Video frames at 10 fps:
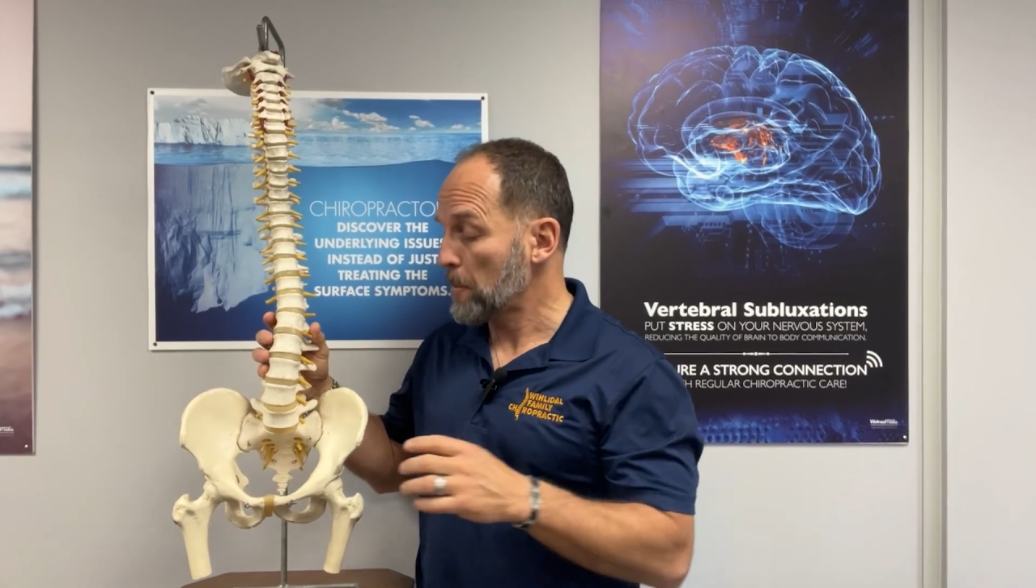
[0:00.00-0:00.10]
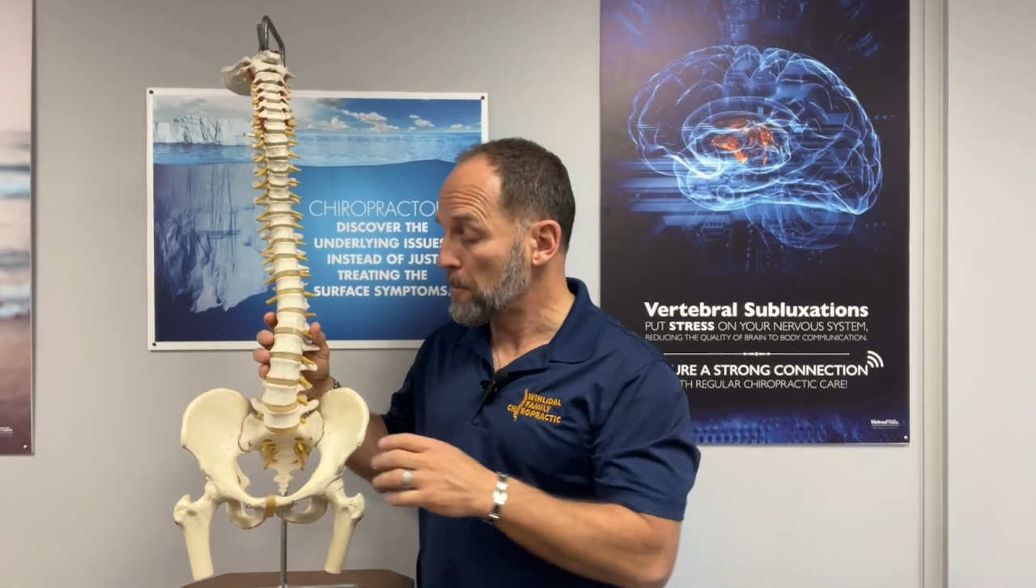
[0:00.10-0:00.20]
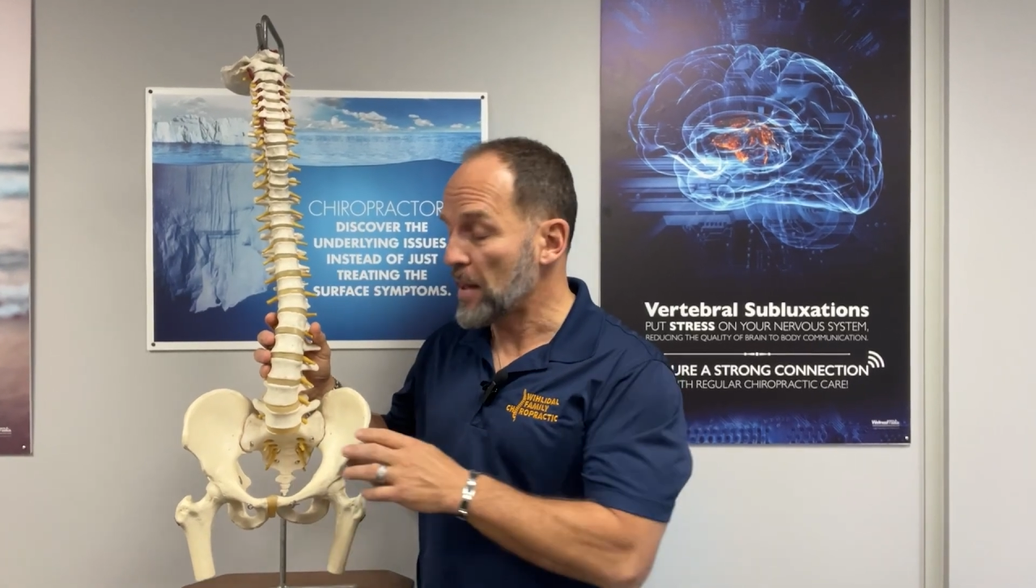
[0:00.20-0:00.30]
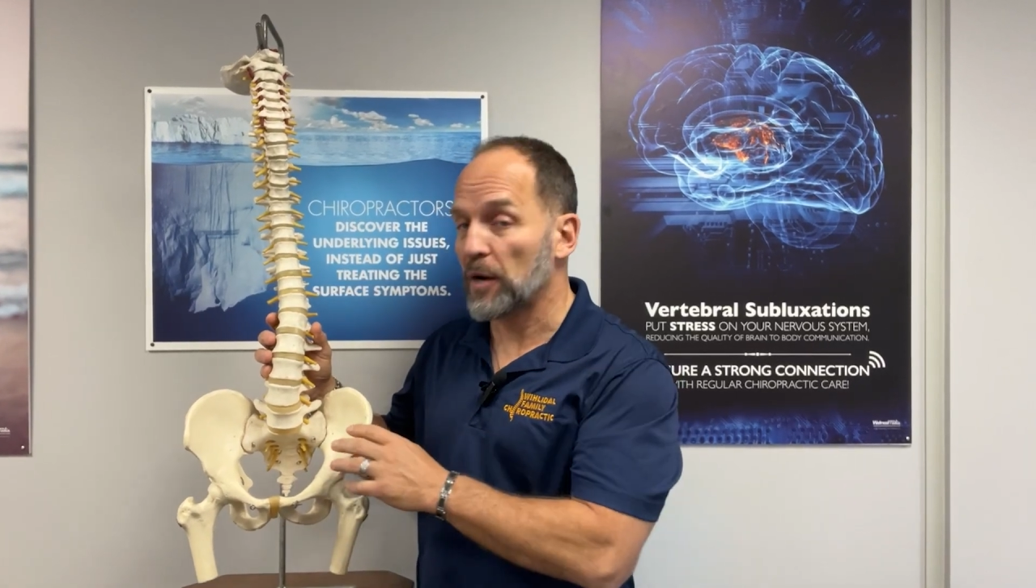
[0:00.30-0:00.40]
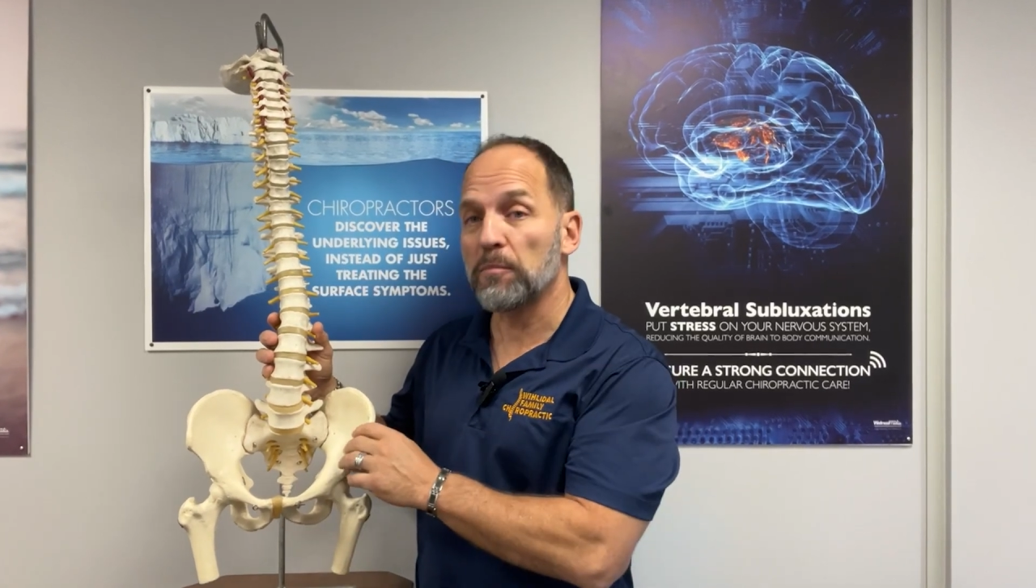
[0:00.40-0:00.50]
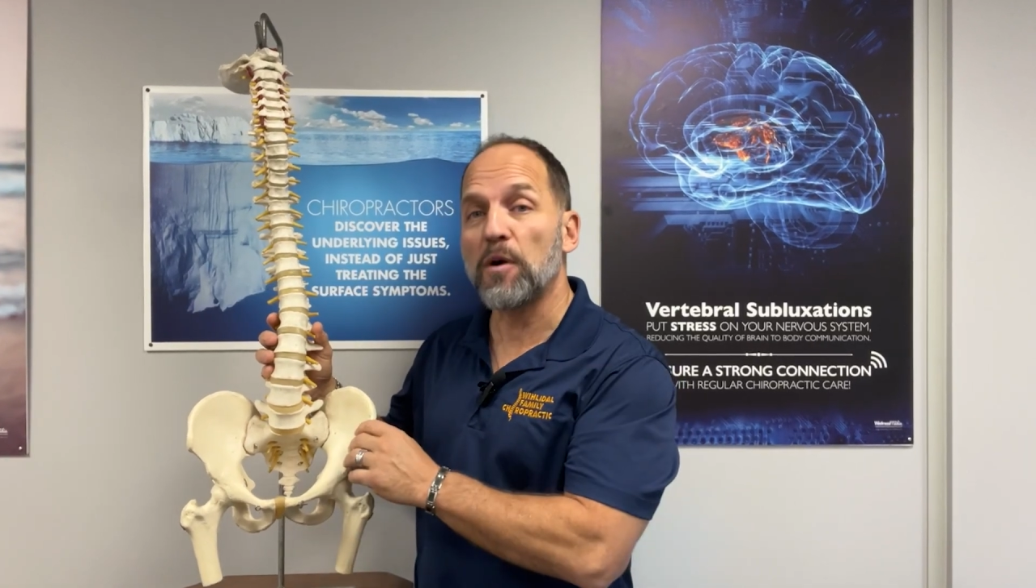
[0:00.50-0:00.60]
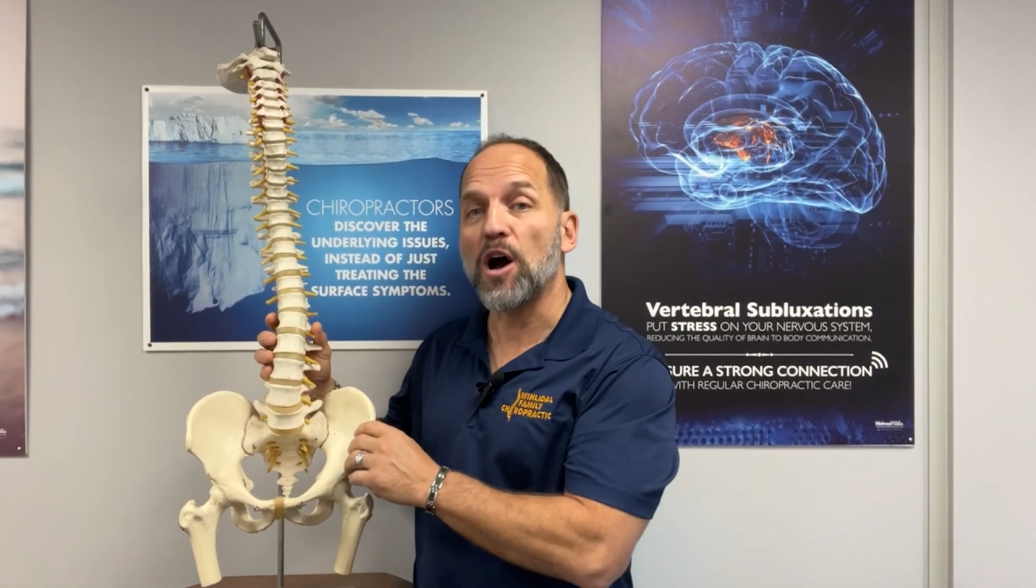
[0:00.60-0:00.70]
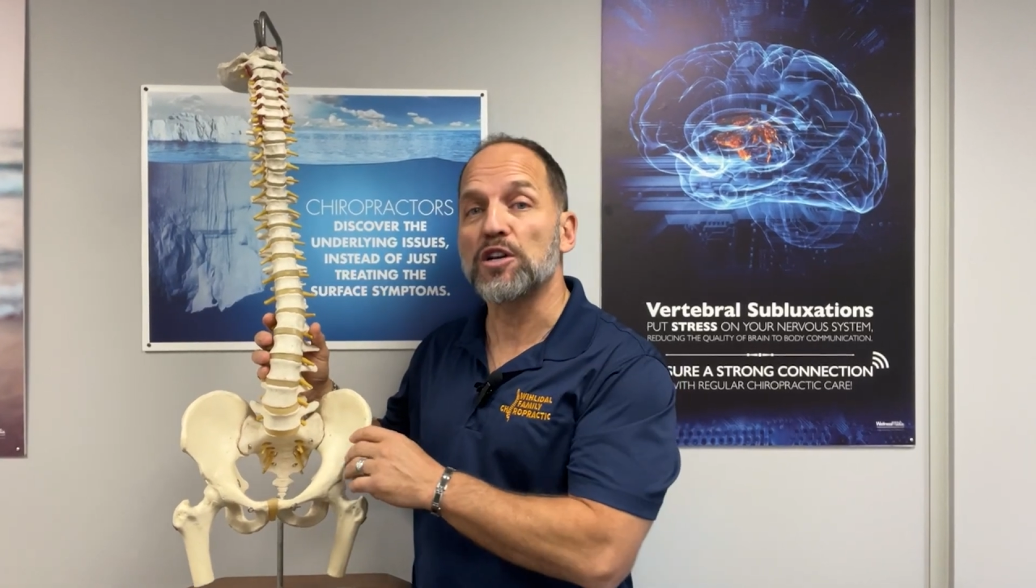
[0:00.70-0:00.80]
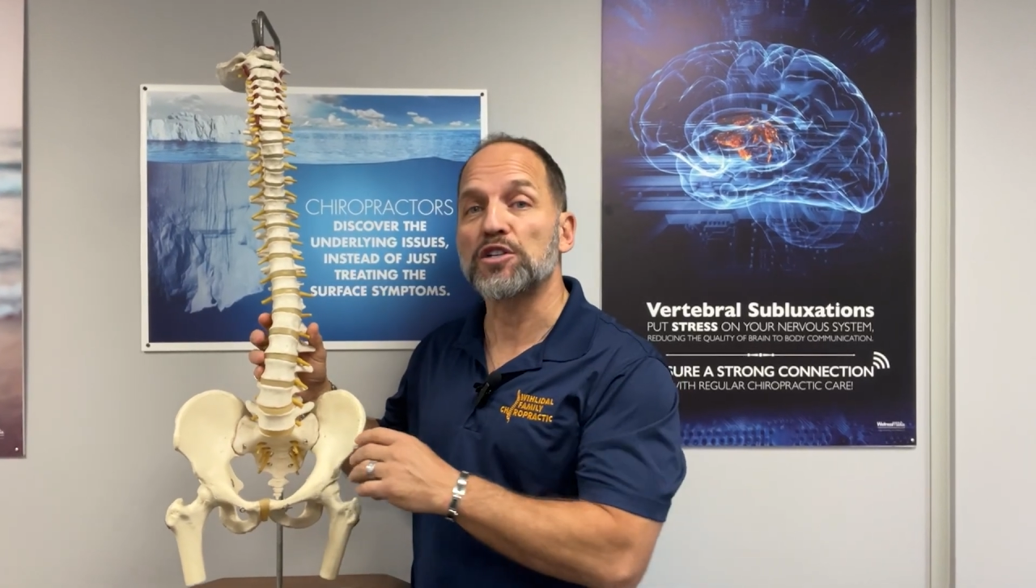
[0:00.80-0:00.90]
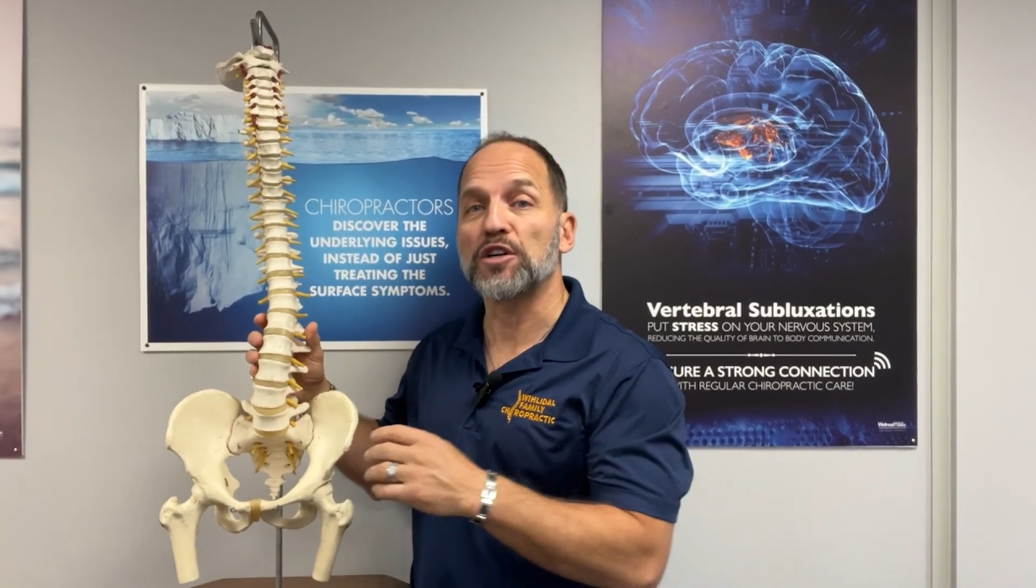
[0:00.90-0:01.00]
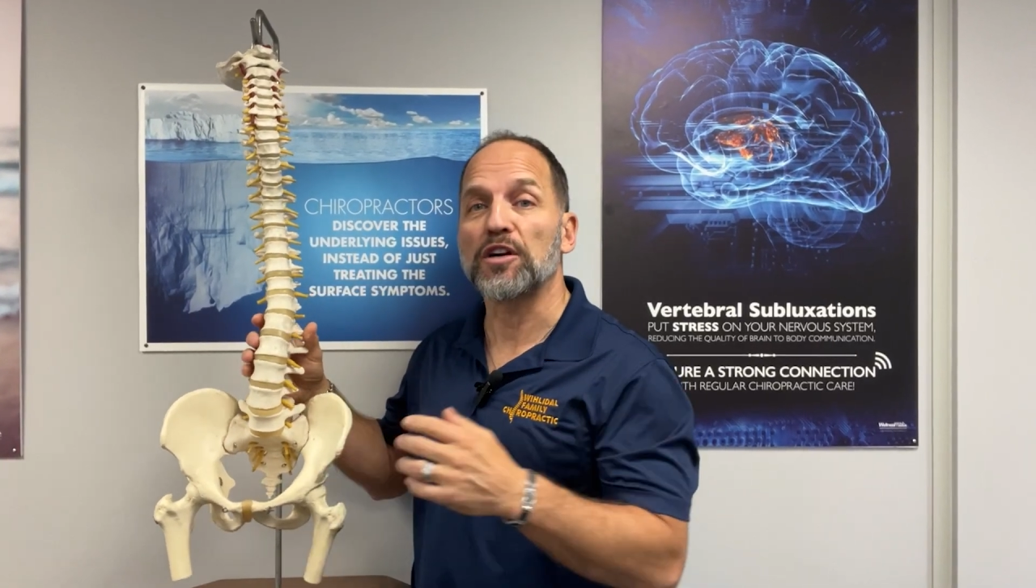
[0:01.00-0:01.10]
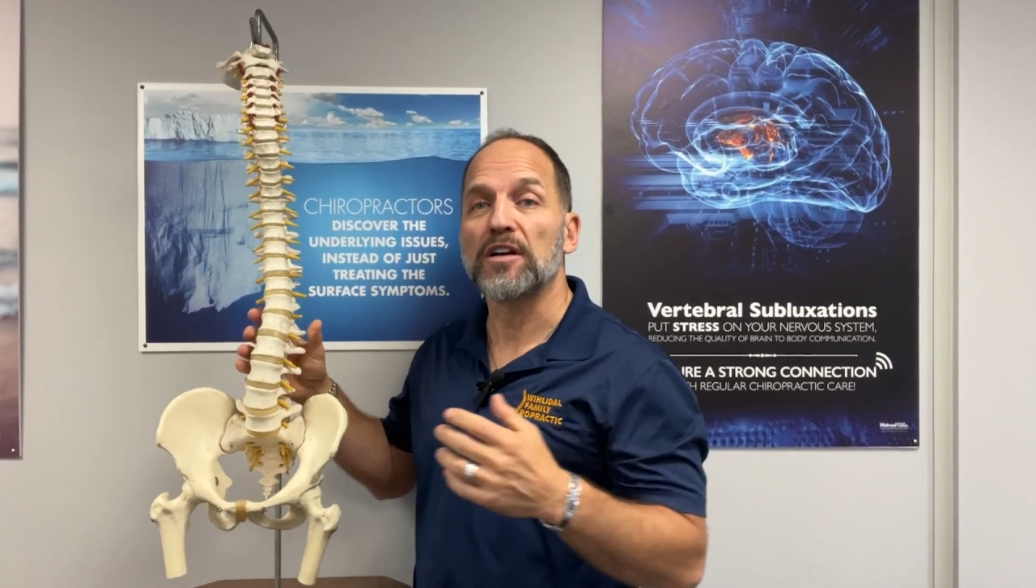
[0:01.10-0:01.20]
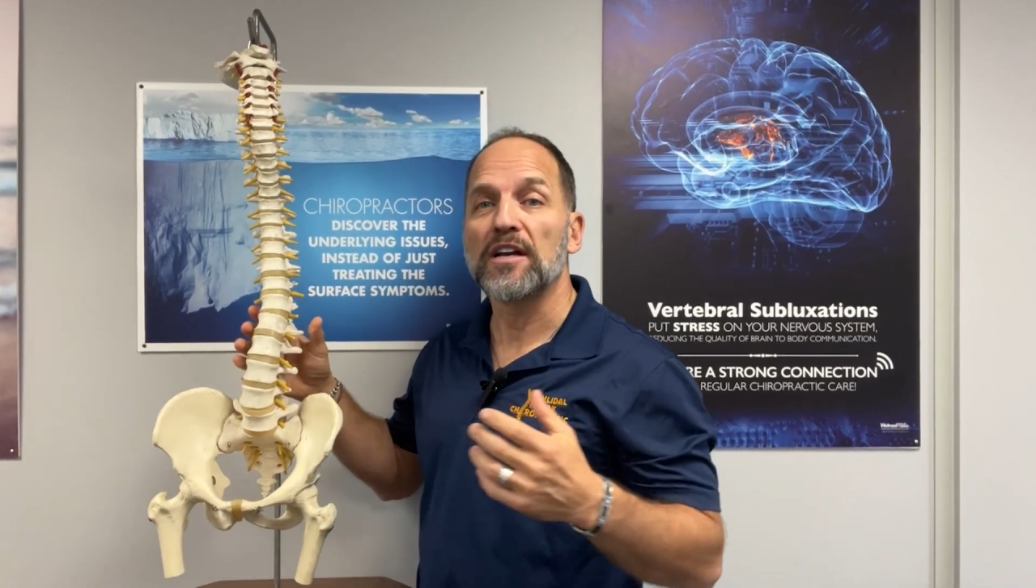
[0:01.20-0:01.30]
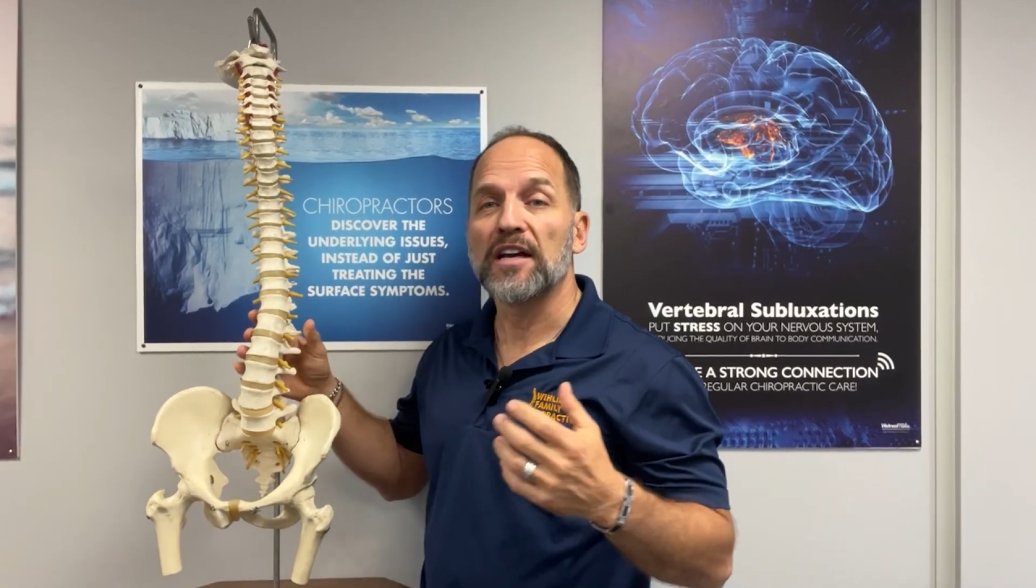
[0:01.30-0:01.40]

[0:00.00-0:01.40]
better posture,